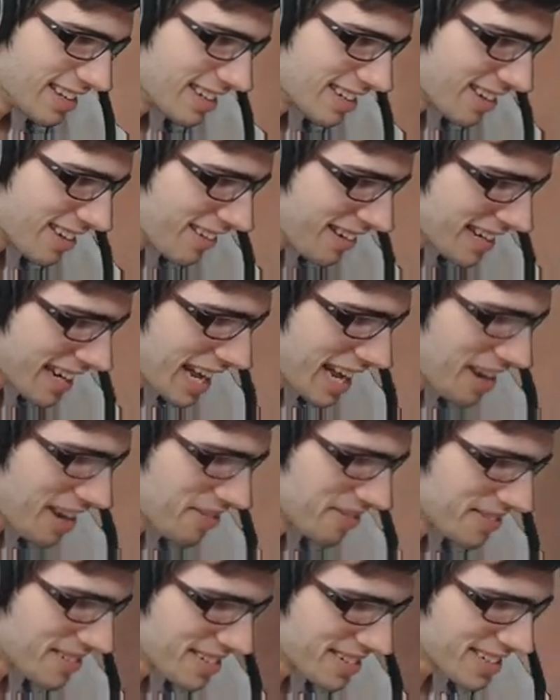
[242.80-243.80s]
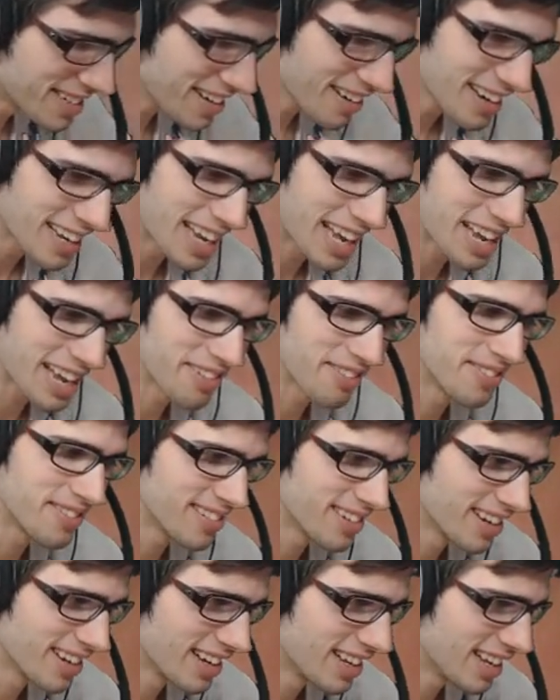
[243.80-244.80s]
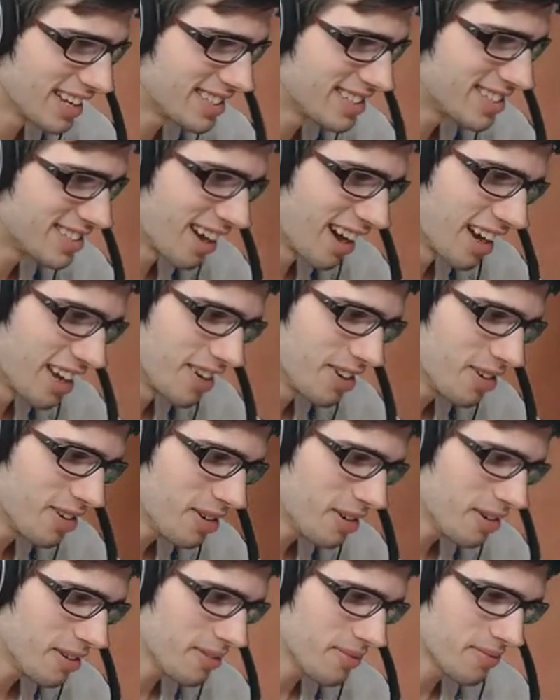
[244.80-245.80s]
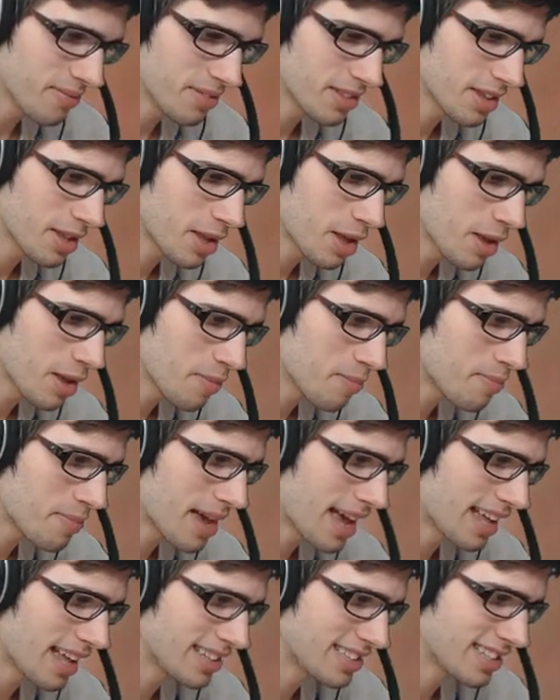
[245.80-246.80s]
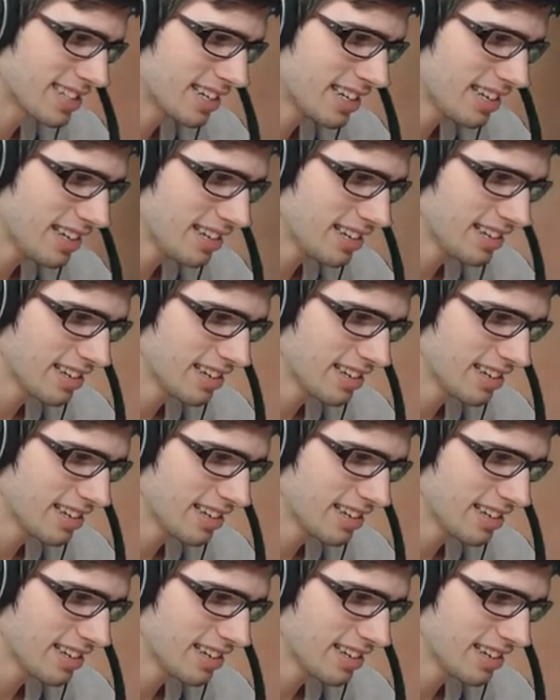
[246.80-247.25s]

God damn. God damn. A Staryu. Pansear.